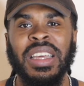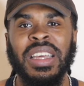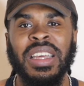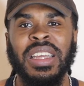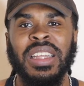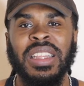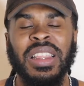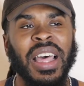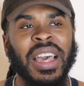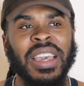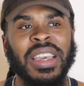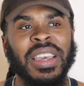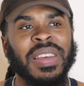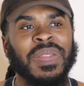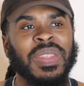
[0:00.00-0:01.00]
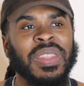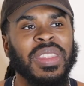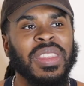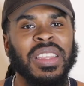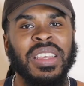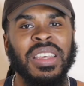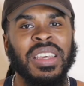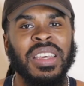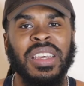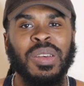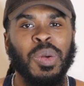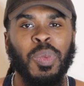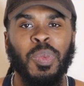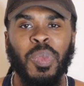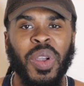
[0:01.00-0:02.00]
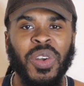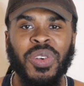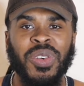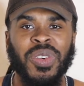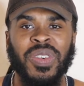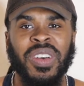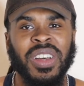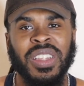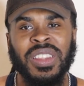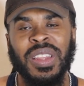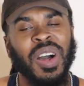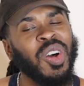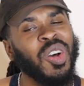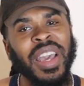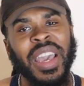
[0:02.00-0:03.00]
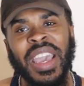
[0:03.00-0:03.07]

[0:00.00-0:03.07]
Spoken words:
Like, bro, don't hate